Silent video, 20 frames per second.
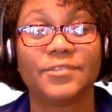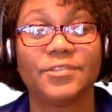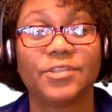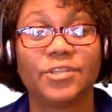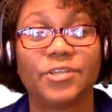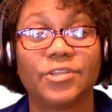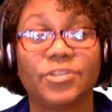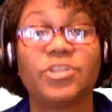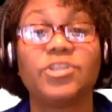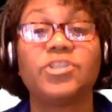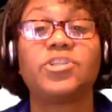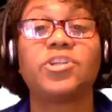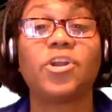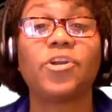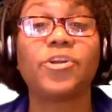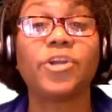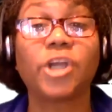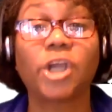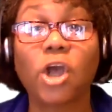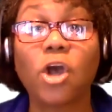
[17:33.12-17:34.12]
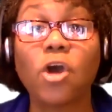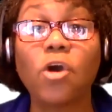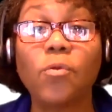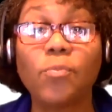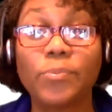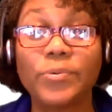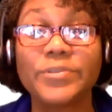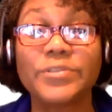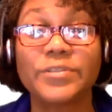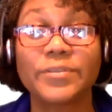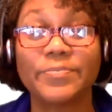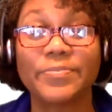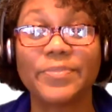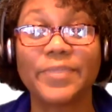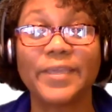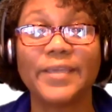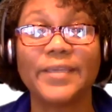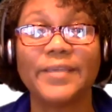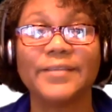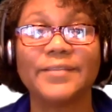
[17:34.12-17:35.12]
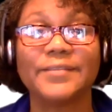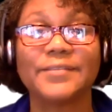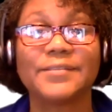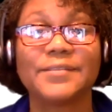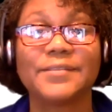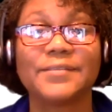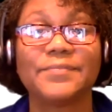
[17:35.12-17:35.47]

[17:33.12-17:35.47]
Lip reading: She's learned to cope with some things.